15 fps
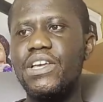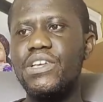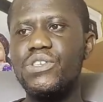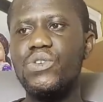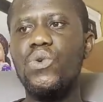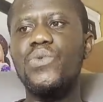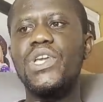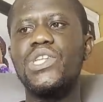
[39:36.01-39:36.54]

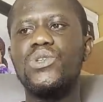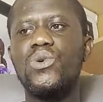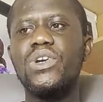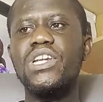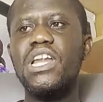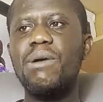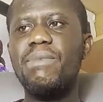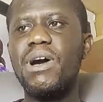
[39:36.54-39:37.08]
So we're
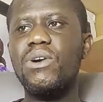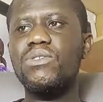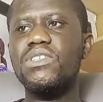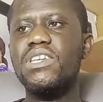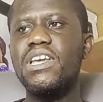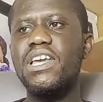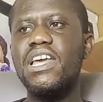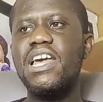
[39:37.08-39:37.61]
talking
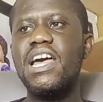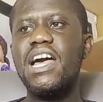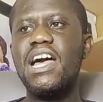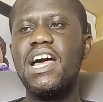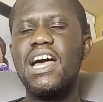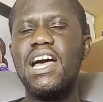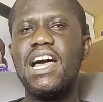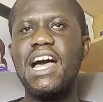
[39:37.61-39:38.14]
about
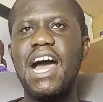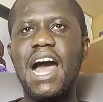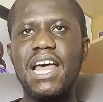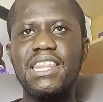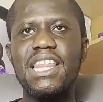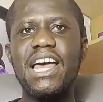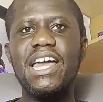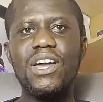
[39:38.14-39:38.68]

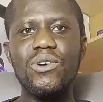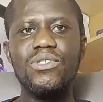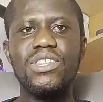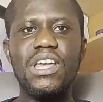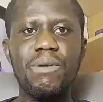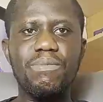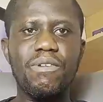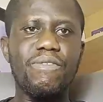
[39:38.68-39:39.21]
other
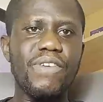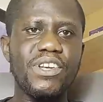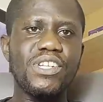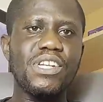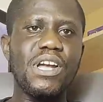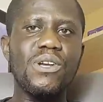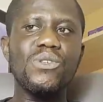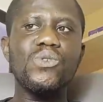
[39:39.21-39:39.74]
healthcare
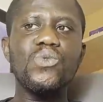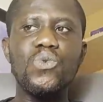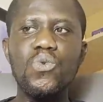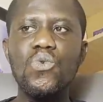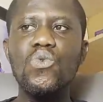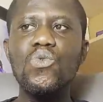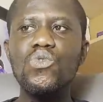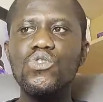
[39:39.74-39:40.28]
professionals
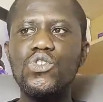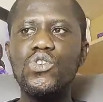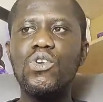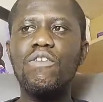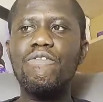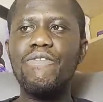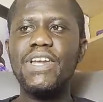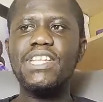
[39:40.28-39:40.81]
who do
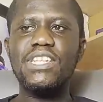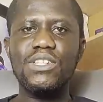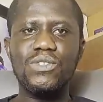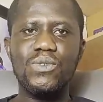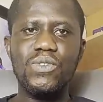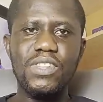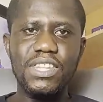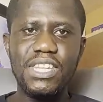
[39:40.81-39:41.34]
not fit
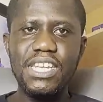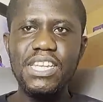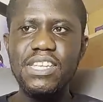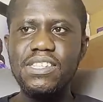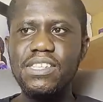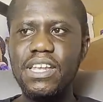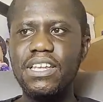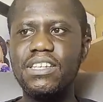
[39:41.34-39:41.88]
into
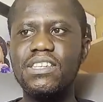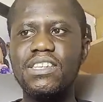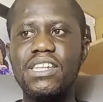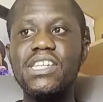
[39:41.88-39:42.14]
these things,